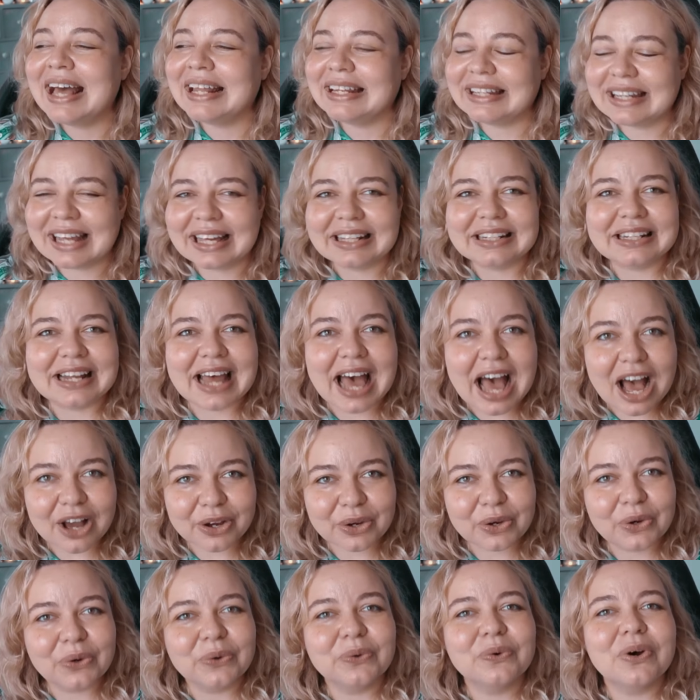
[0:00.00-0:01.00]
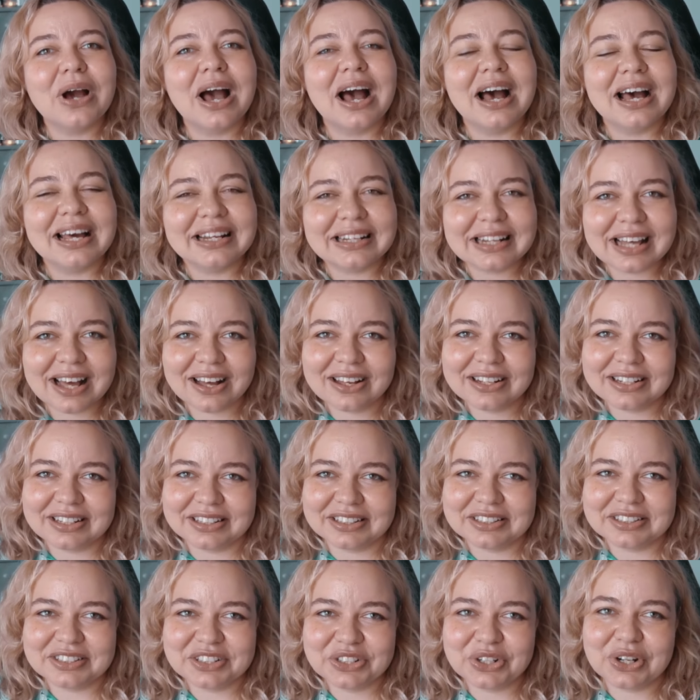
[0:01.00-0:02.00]
Nanako
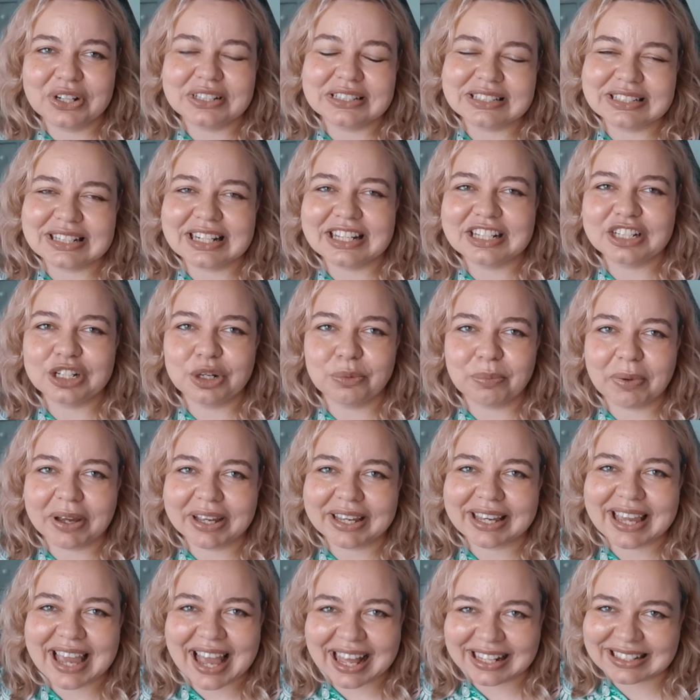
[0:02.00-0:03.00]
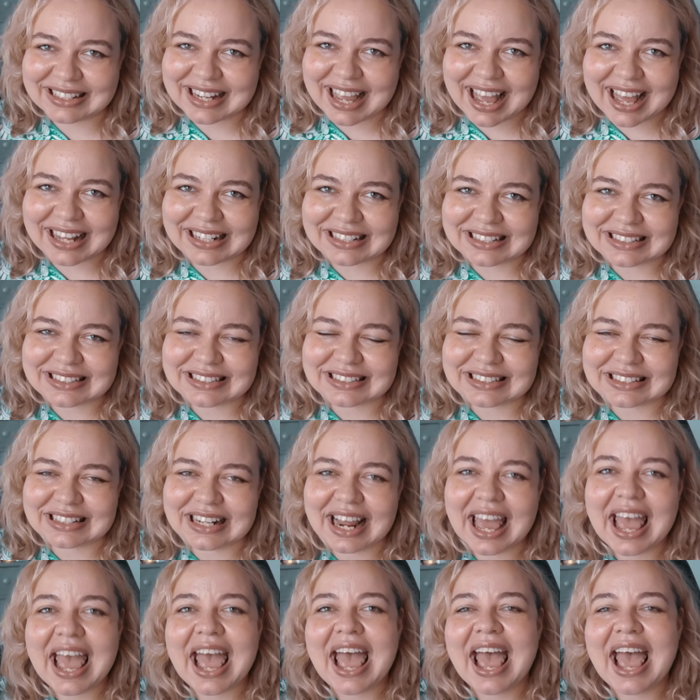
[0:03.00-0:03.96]
Hanada, translated by Kat Anderson.